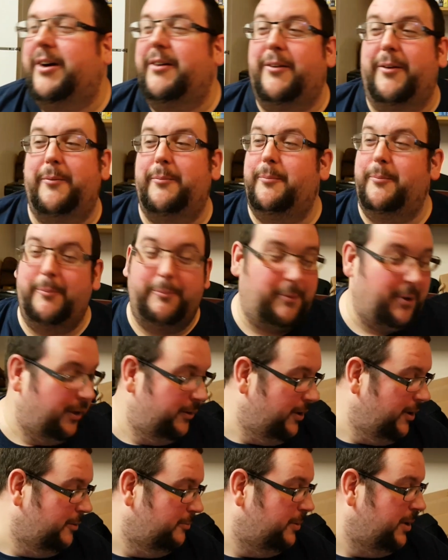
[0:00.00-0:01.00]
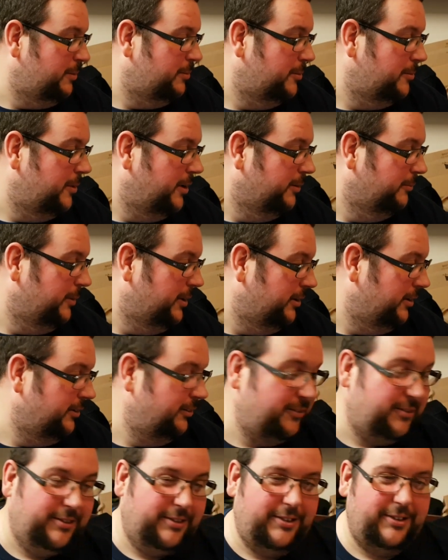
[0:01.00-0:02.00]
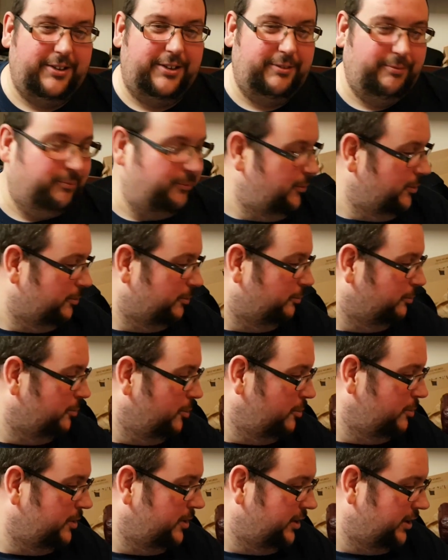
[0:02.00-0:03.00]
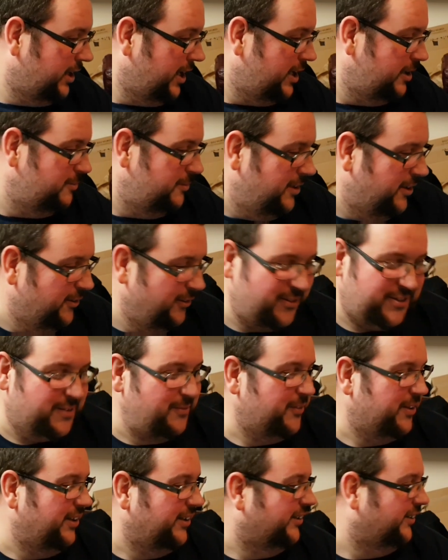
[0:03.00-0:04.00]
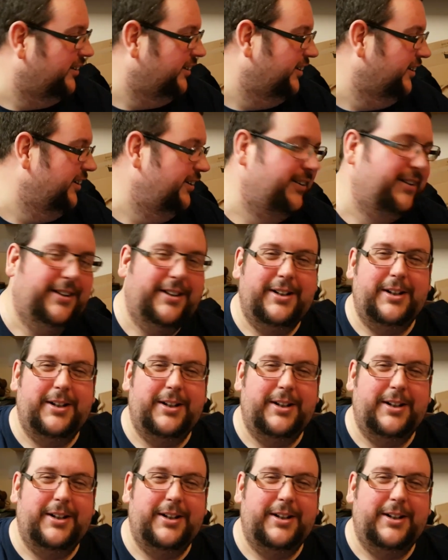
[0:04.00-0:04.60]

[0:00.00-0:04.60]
where I know people might be like, oh, you're ruining gaming or something, like, you know.